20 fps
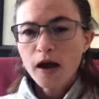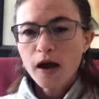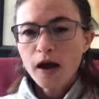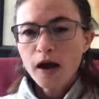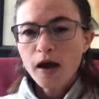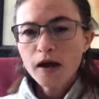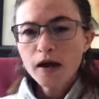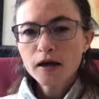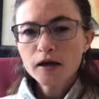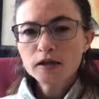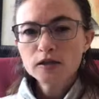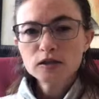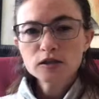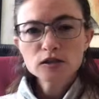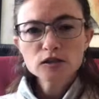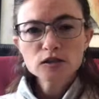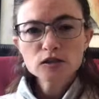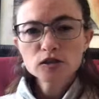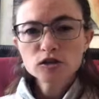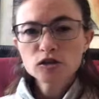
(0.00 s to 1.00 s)
And
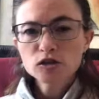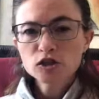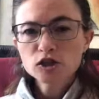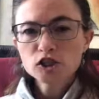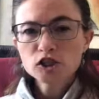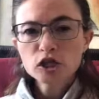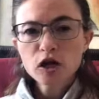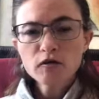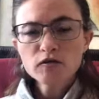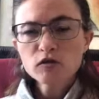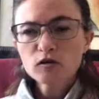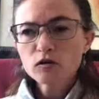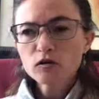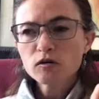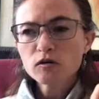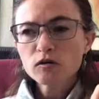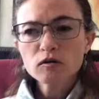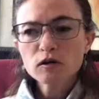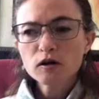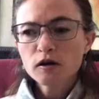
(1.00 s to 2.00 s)
the
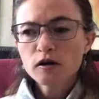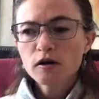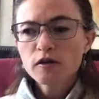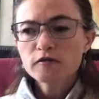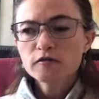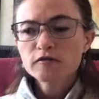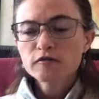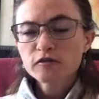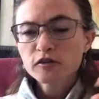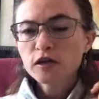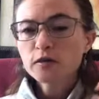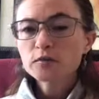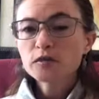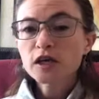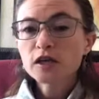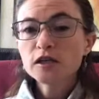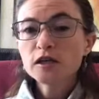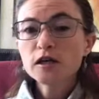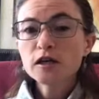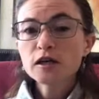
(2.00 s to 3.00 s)
shovel flipped
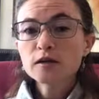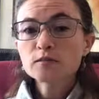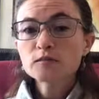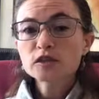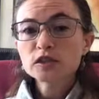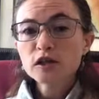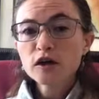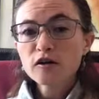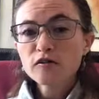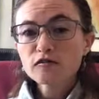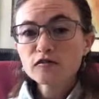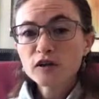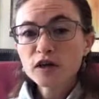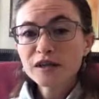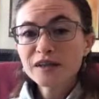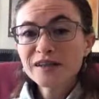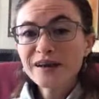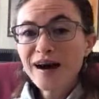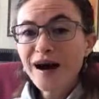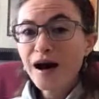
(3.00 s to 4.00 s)
and he hit himself in
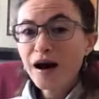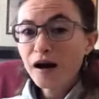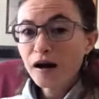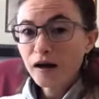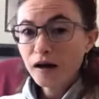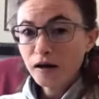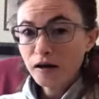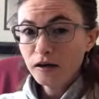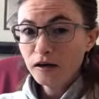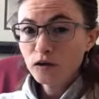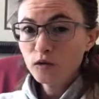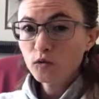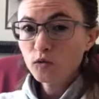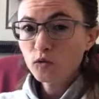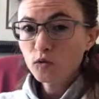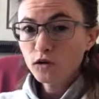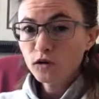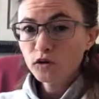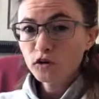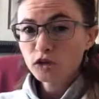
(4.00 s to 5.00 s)
the eye
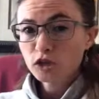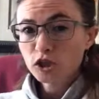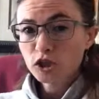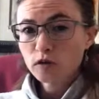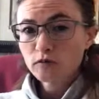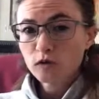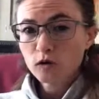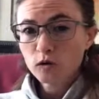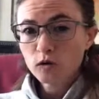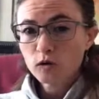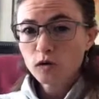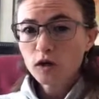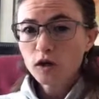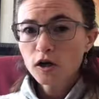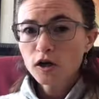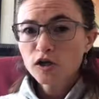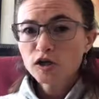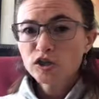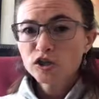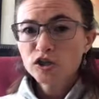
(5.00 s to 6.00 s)
with the shovel.
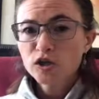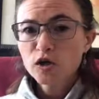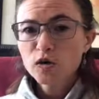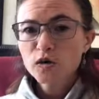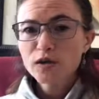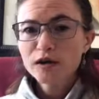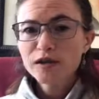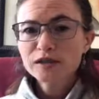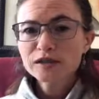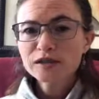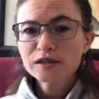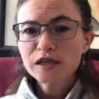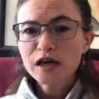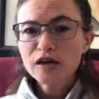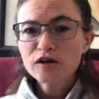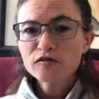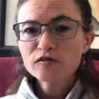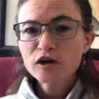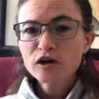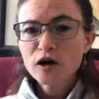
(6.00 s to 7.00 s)
So instead
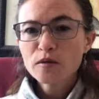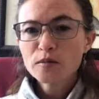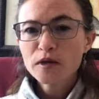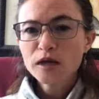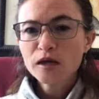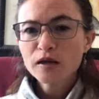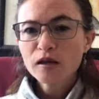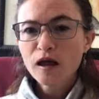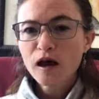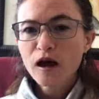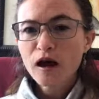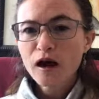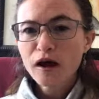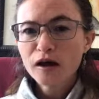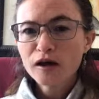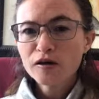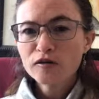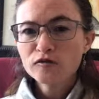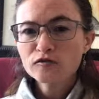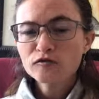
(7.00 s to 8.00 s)
of coming
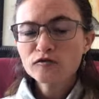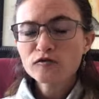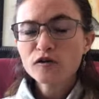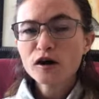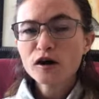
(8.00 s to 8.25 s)
live,